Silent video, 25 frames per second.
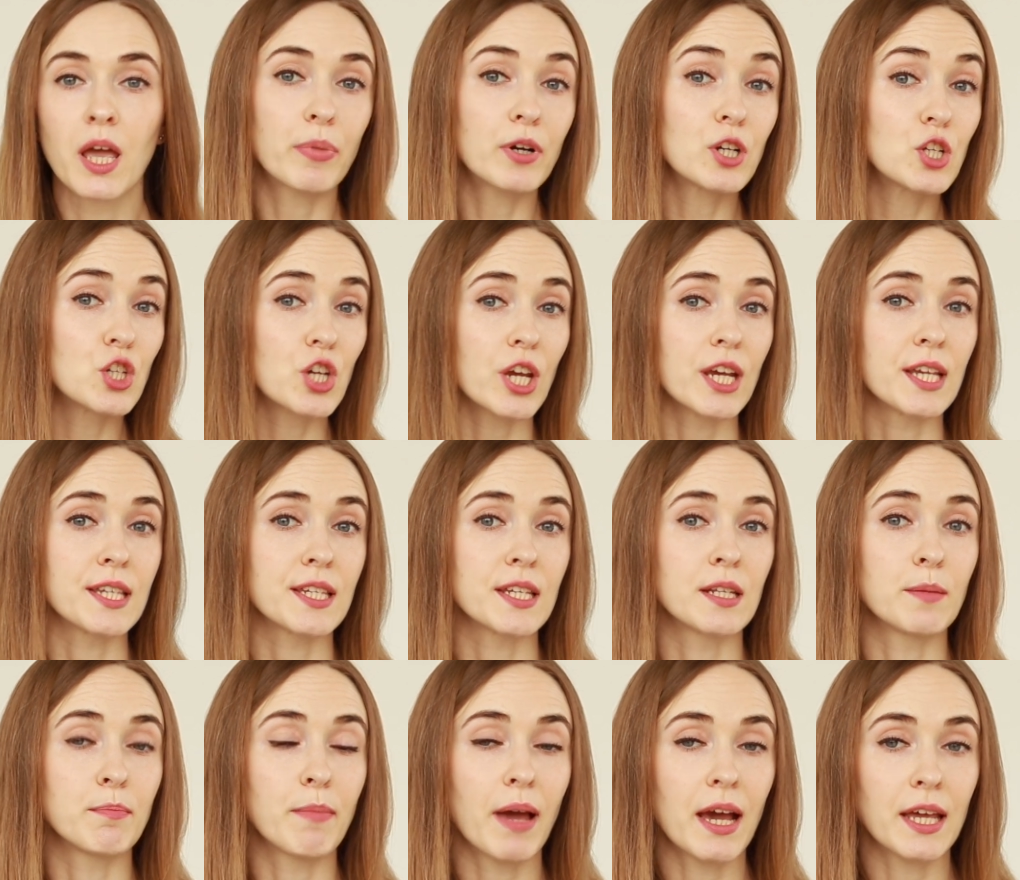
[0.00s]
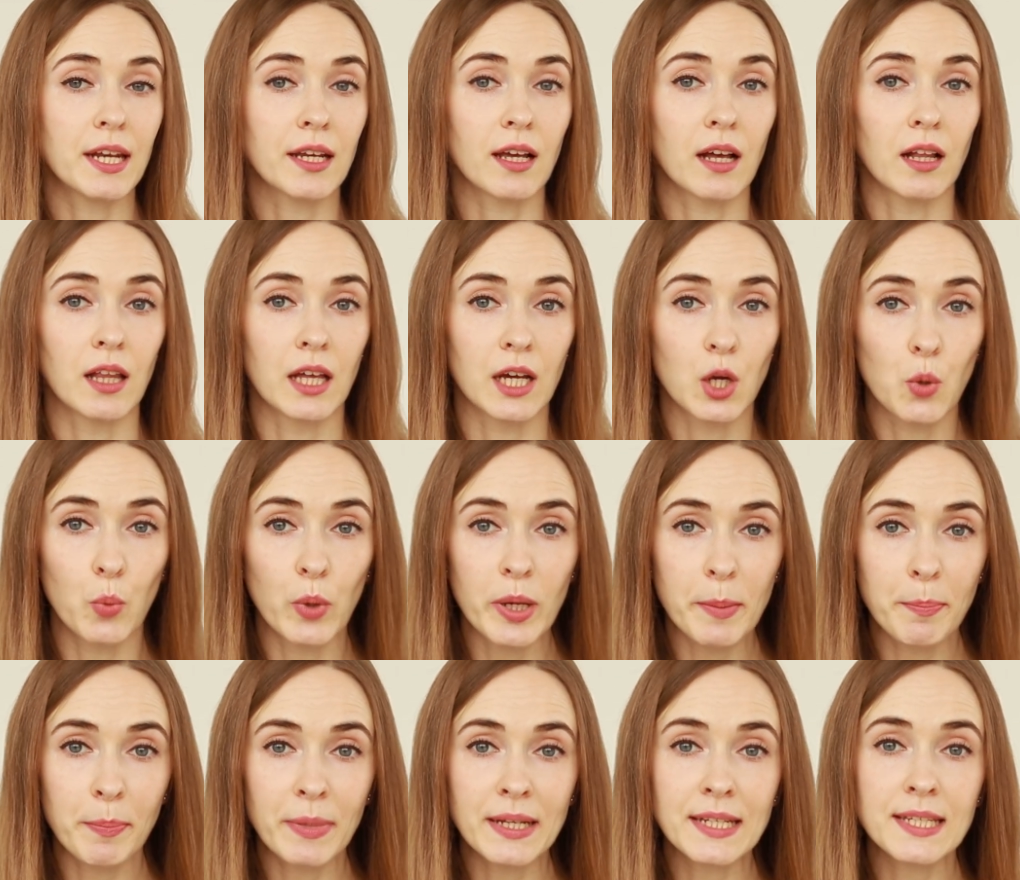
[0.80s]
purchasing medical
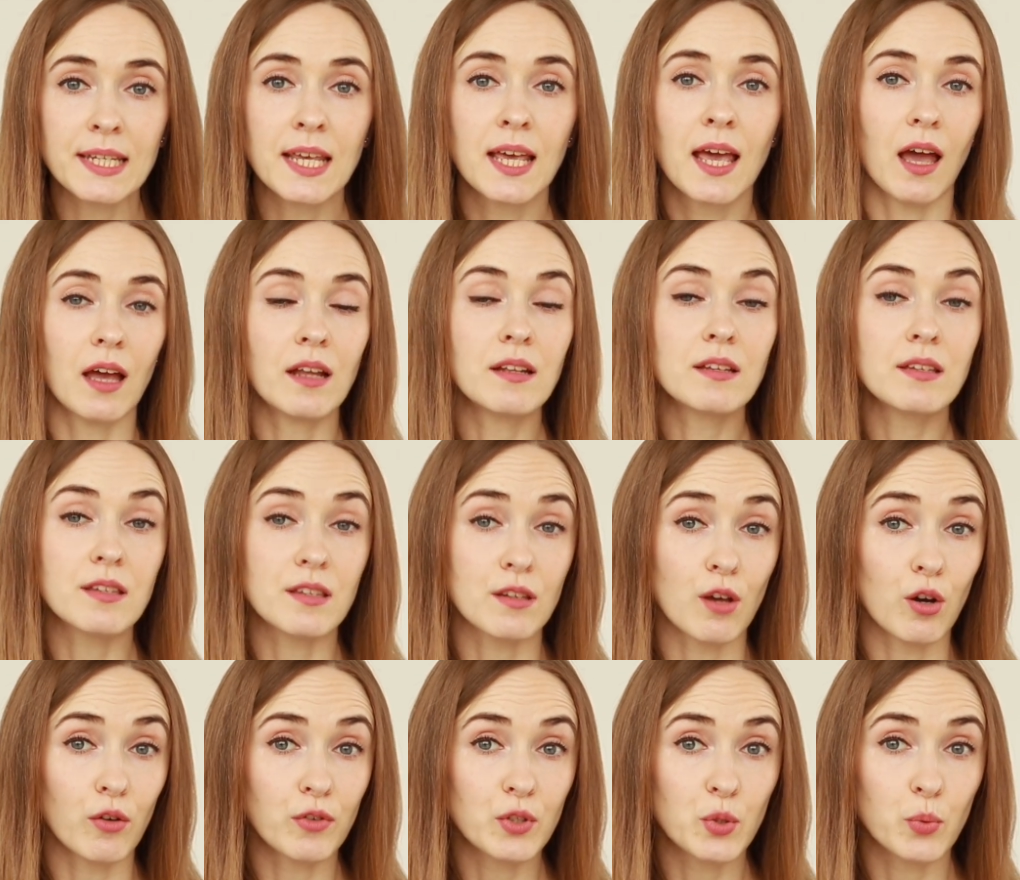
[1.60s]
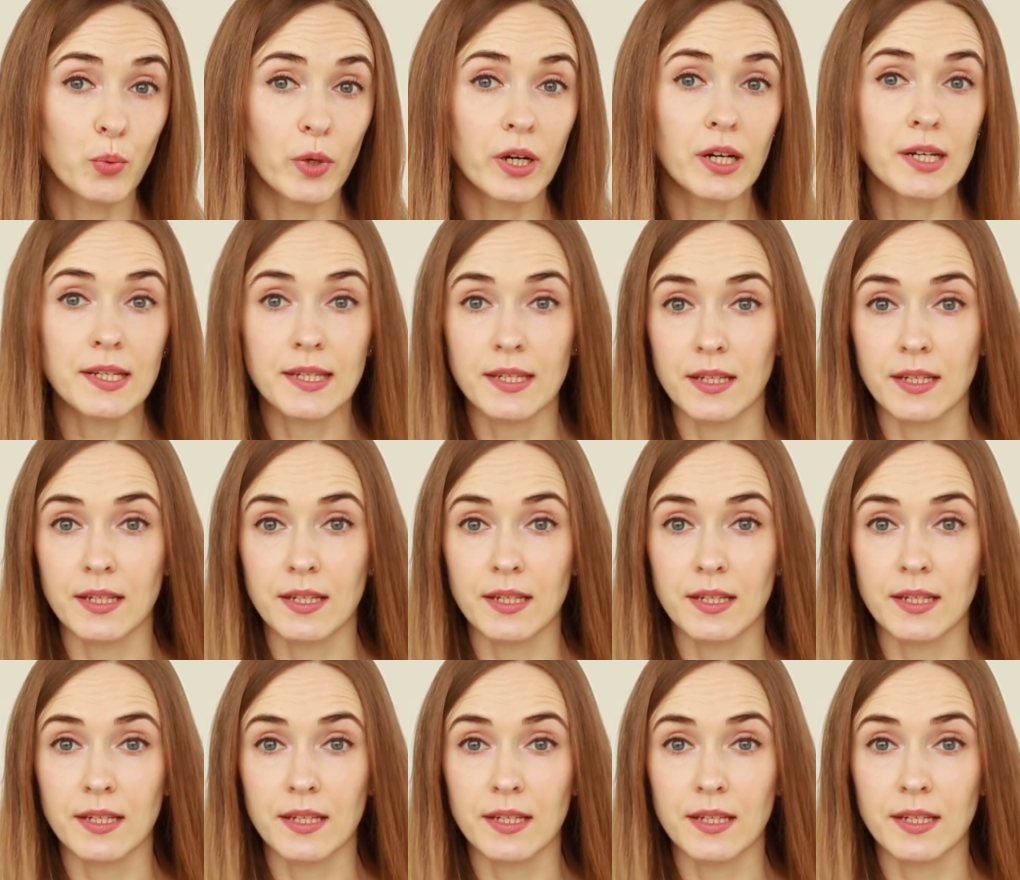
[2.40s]
equipment and software